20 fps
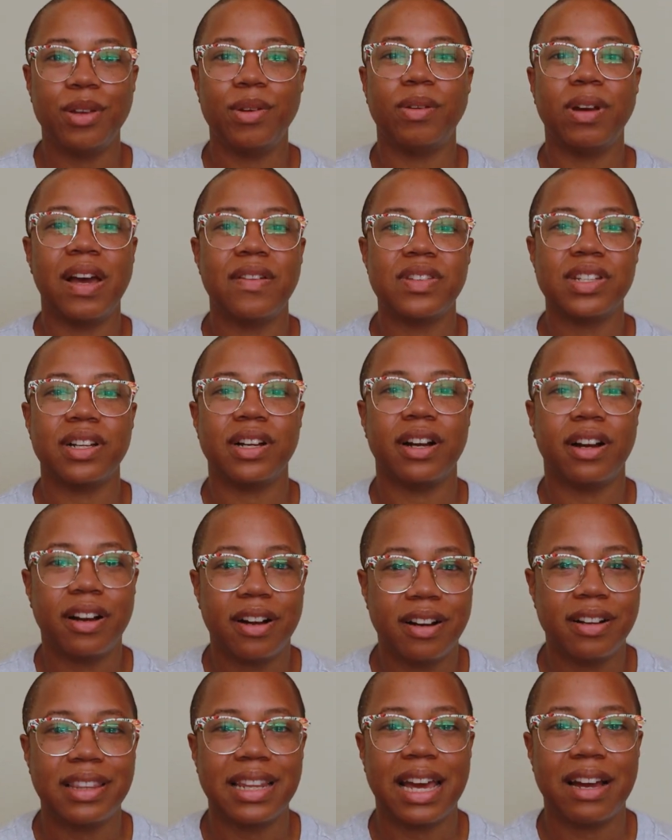You don't have to
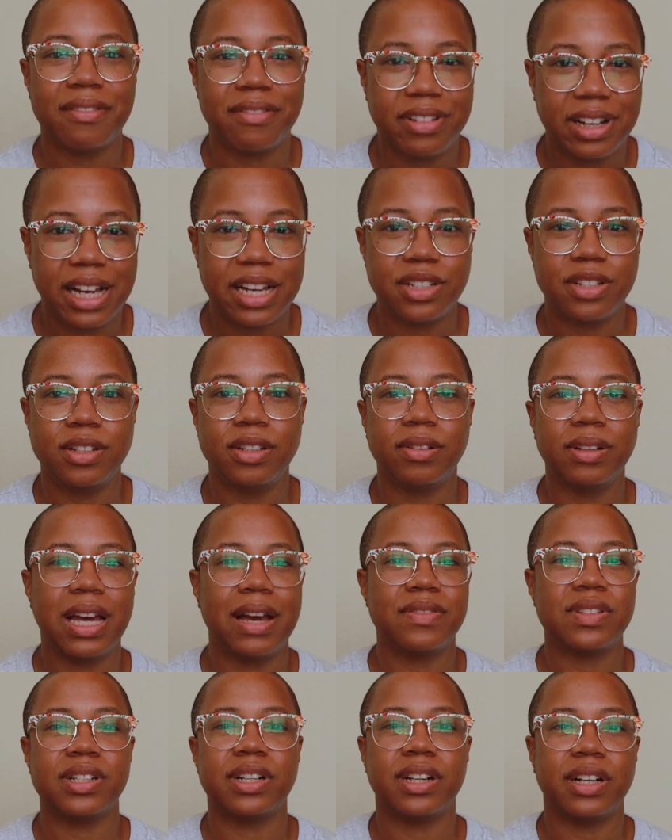earn that rest. You don't
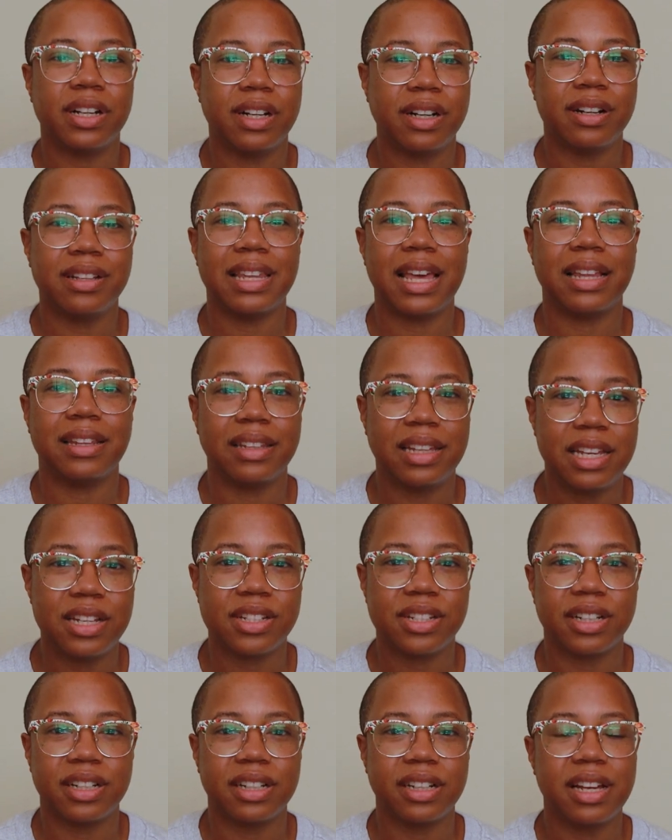have to earn that
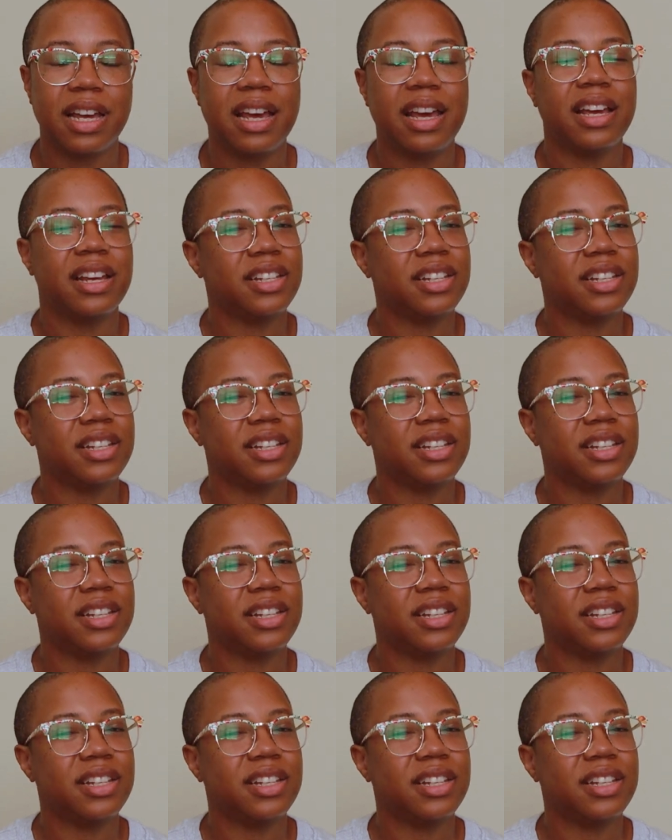leisure.